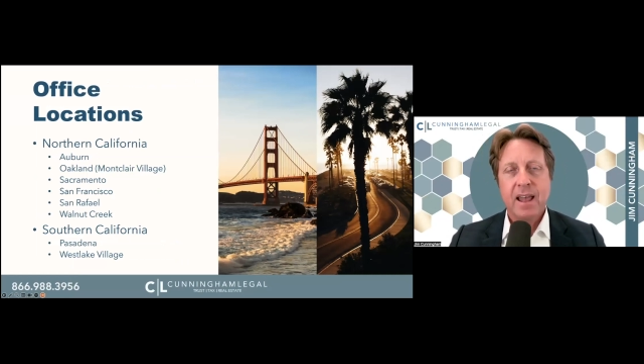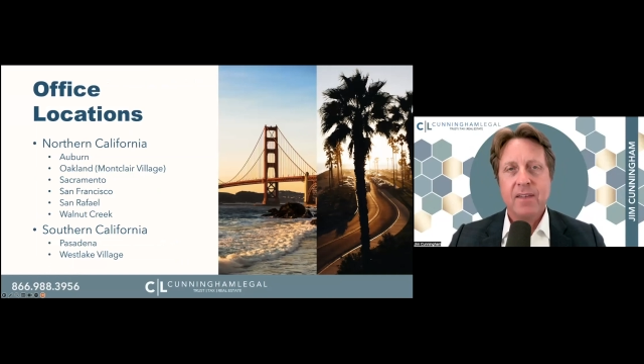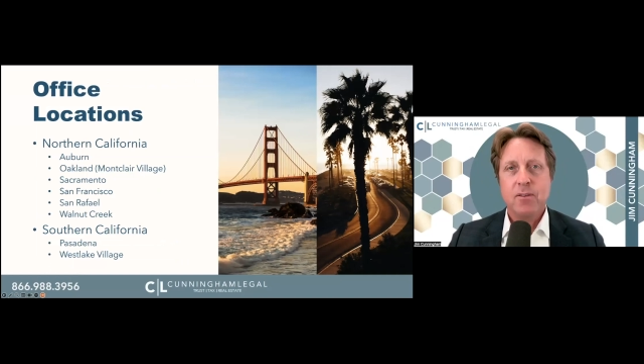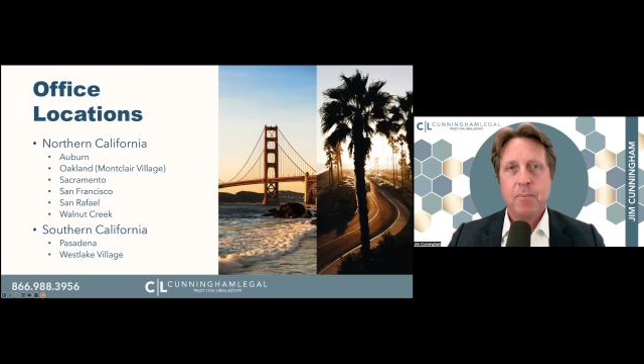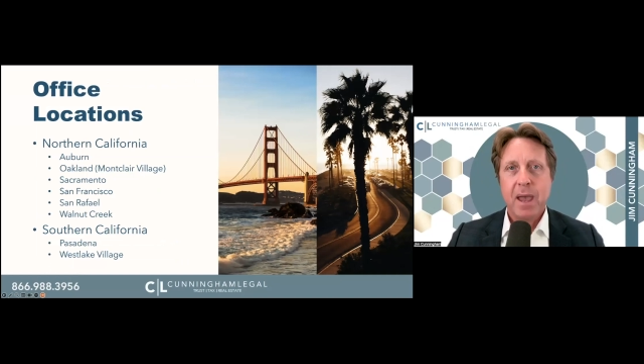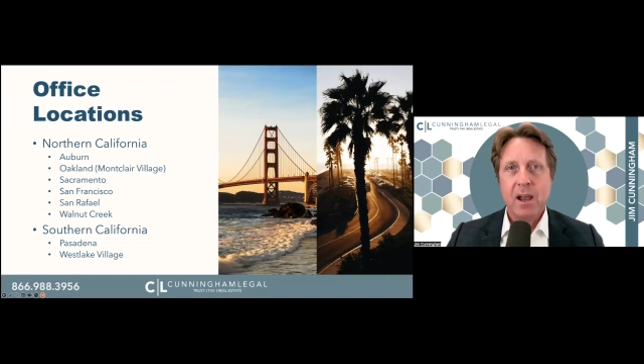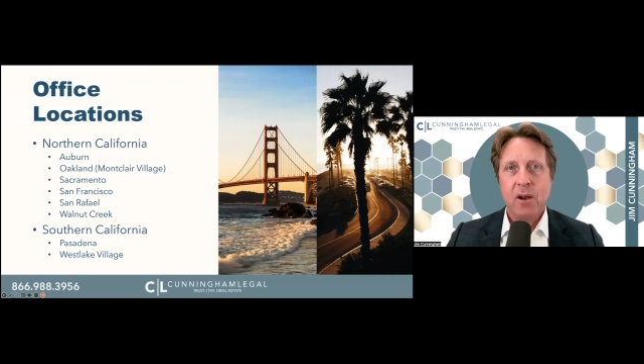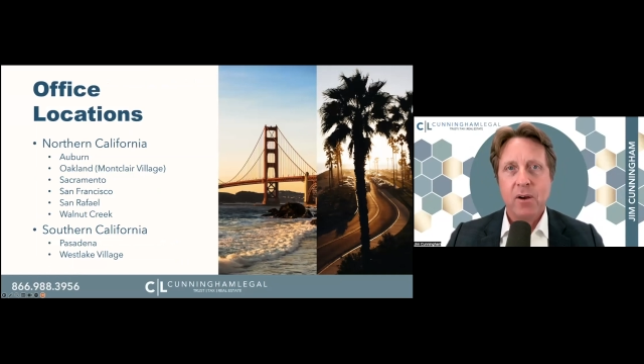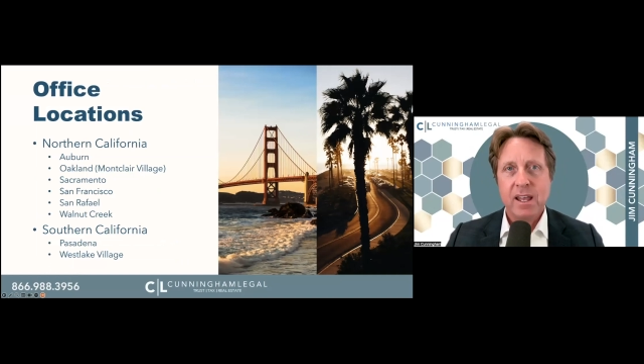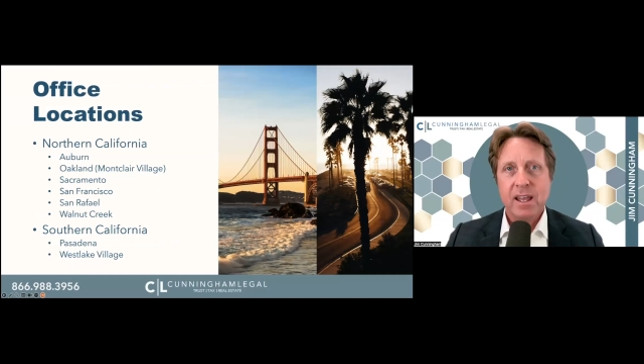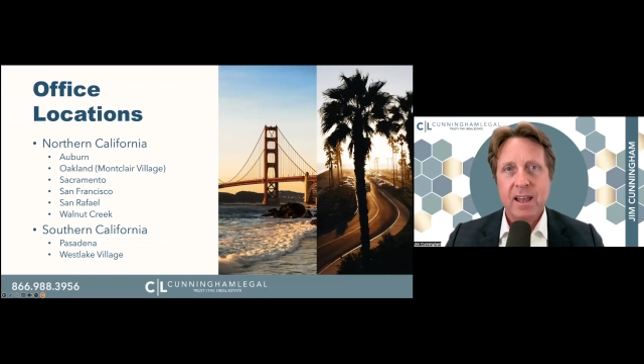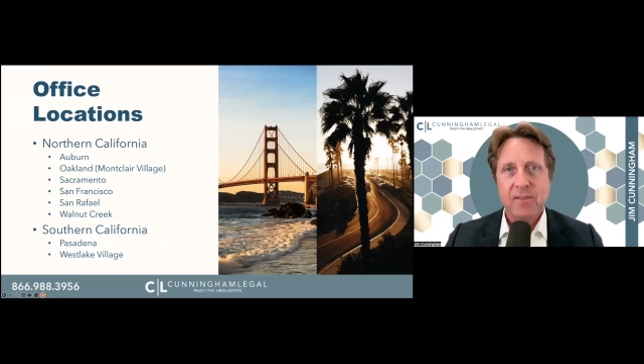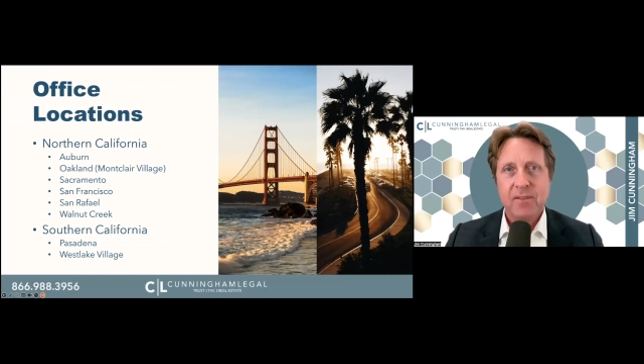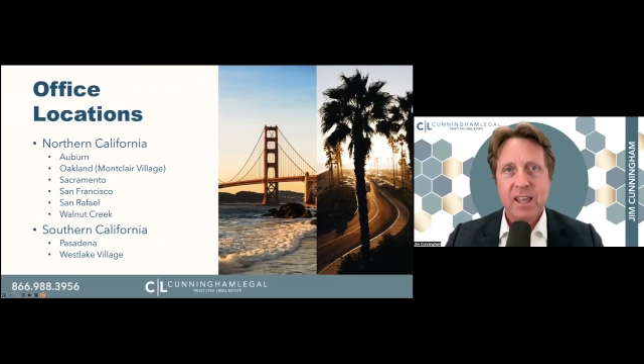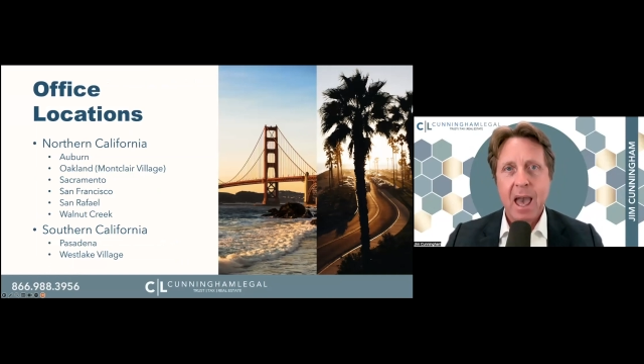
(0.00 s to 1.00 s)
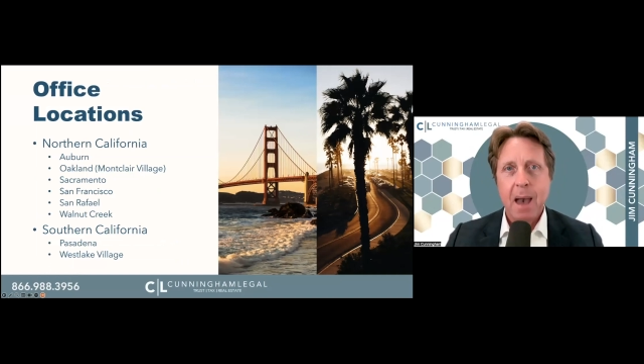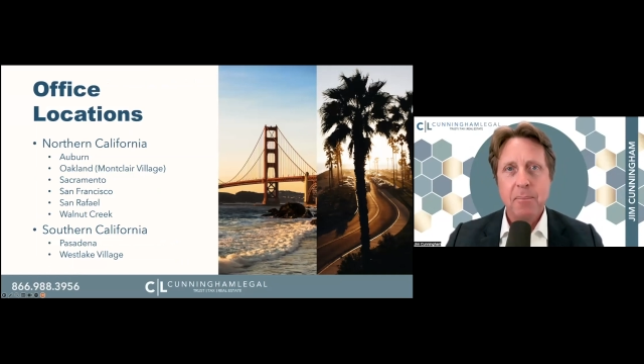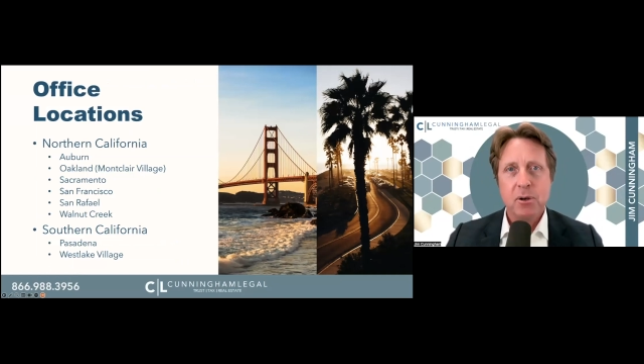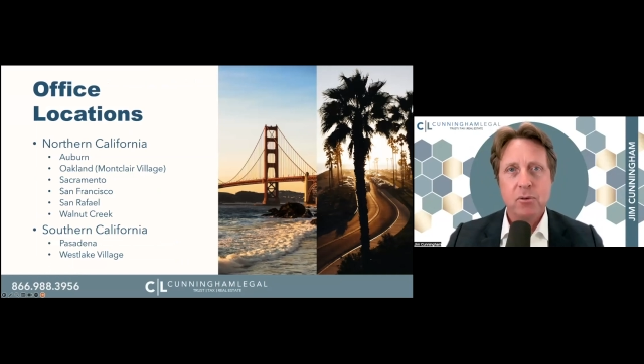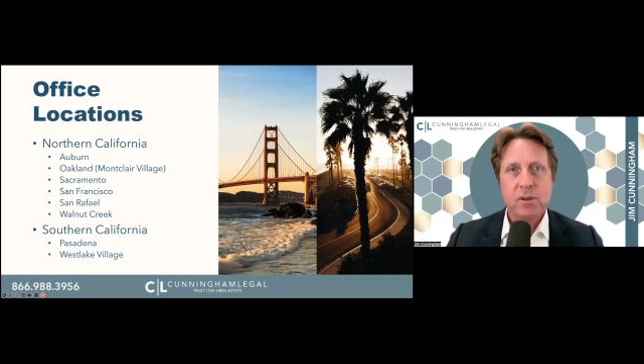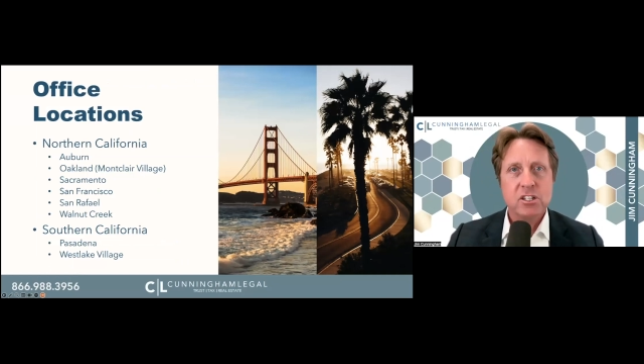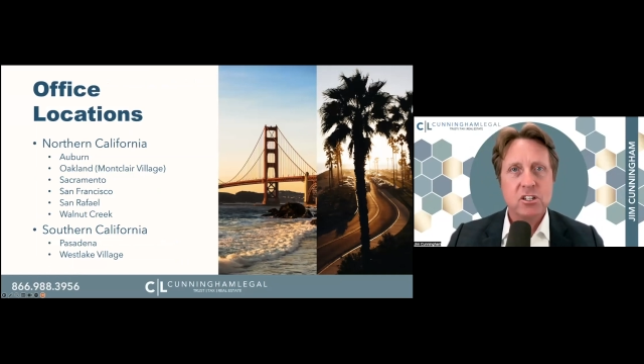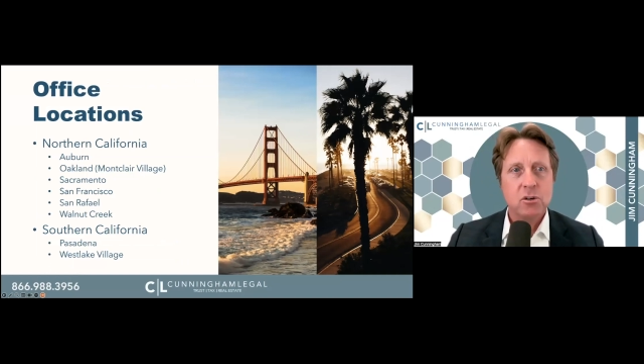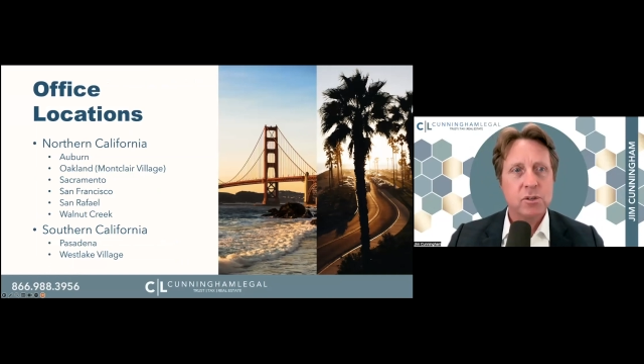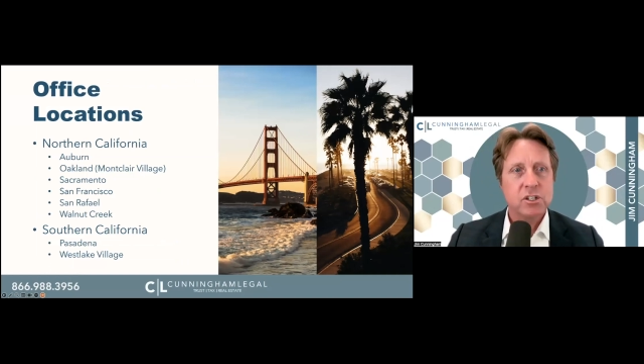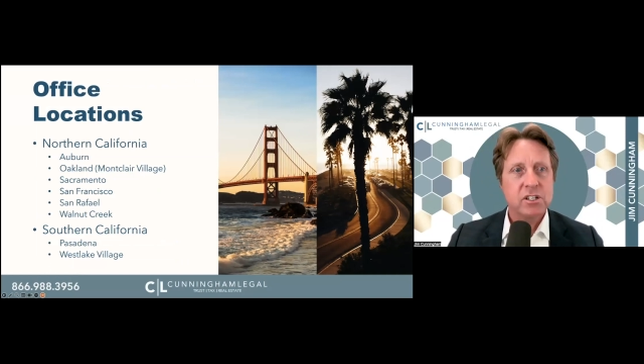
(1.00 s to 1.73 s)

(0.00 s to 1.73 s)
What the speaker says: and the Bay Area and the capital region, which